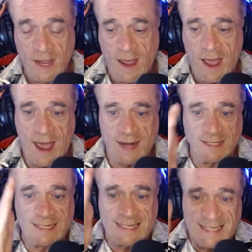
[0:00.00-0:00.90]
and
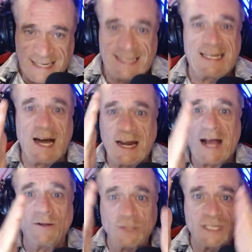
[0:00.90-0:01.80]
cut
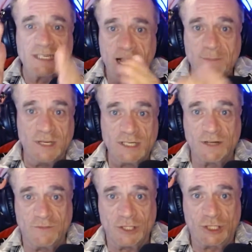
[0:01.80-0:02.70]
out segments
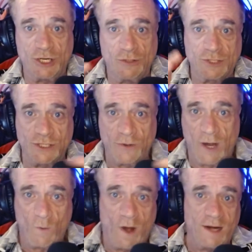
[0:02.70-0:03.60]
of the shows, so I
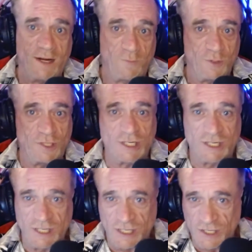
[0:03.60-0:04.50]
wind up with just
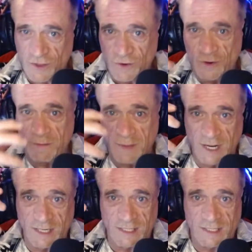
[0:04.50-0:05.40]
this
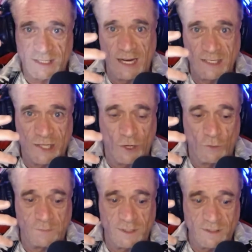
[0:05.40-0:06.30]
30-minute telescoped